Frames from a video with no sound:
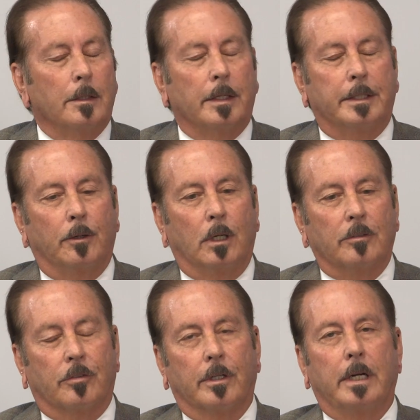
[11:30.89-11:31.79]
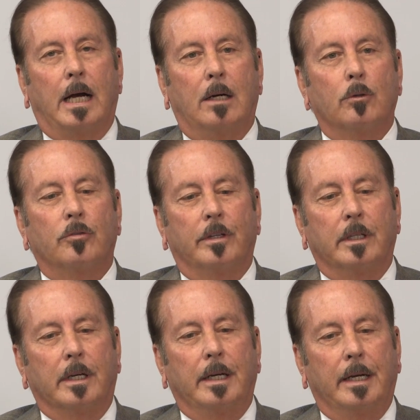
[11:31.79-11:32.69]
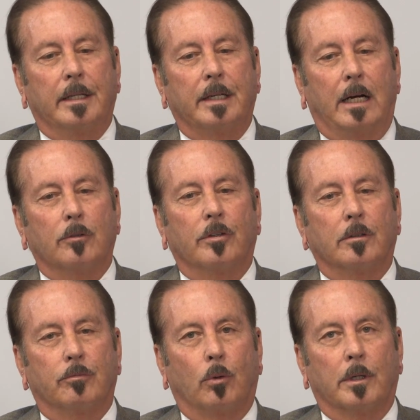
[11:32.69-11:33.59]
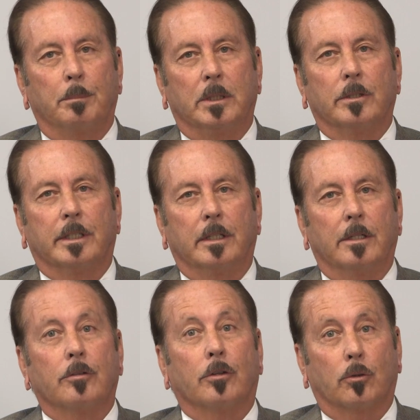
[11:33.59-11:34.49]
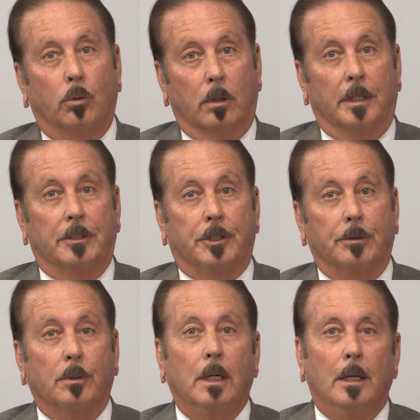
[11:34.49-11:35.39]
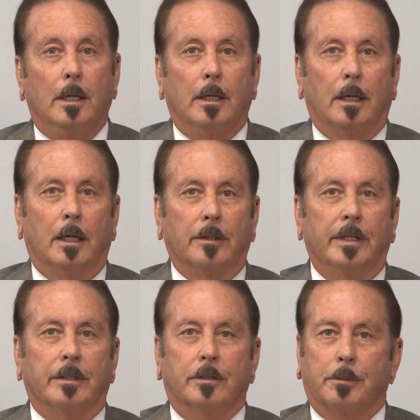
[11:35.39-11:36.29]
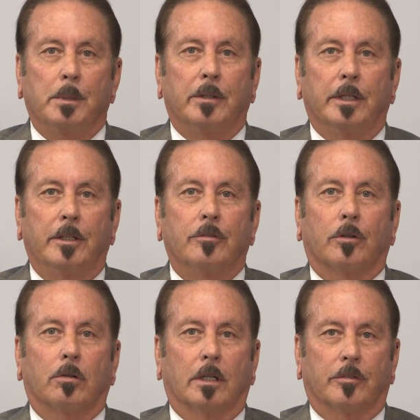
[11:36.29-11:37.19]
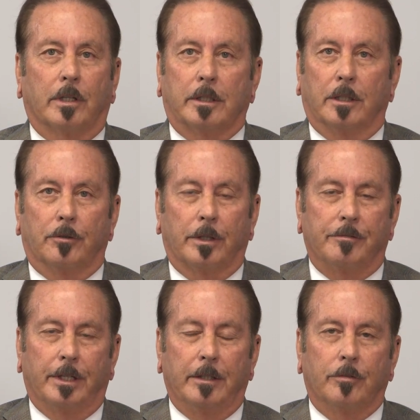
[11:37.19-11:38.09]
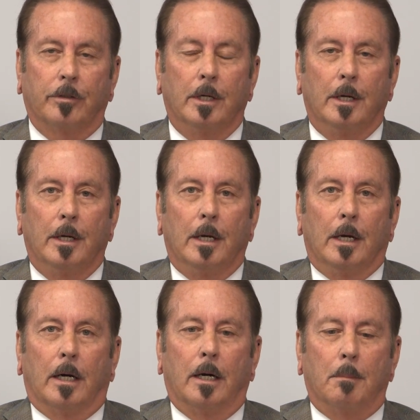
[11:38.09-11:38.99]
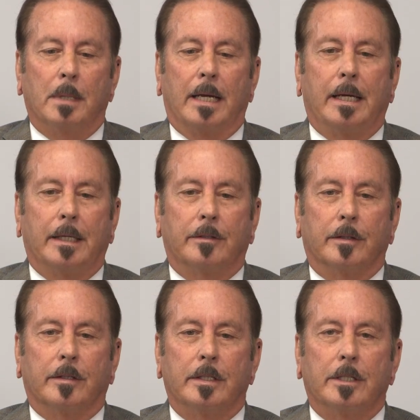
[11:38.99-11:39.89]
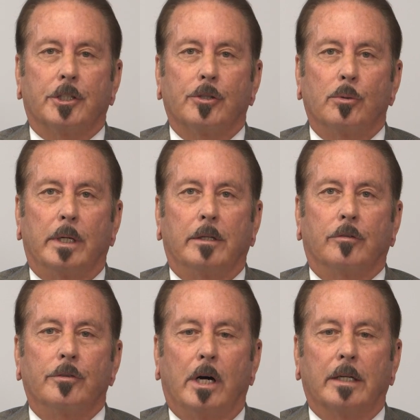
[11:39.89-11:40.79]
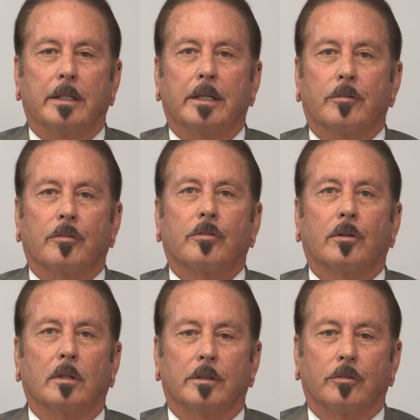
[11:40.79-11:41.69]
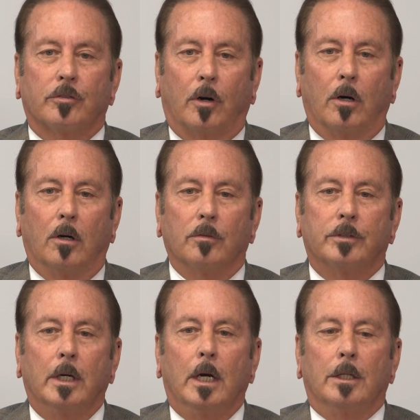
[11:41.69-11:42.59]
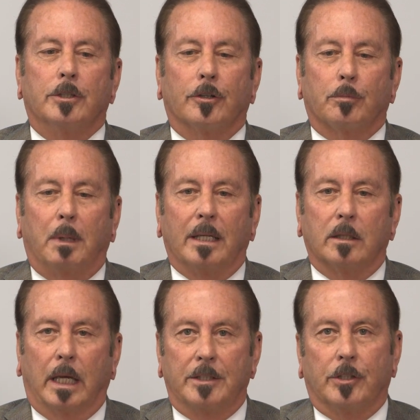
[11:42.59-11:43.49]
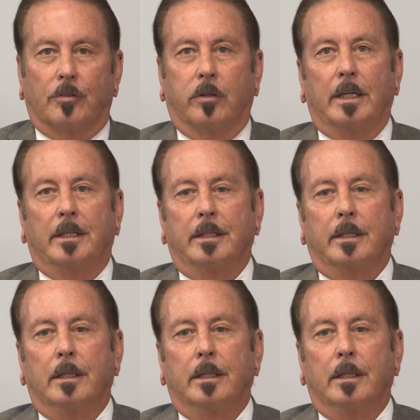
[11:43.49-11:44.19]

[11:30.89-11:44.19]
Thank you, Austin. Housing and housing affordability is a core issue that communities across our country face. And the issue is not necessarily solved just by legislating.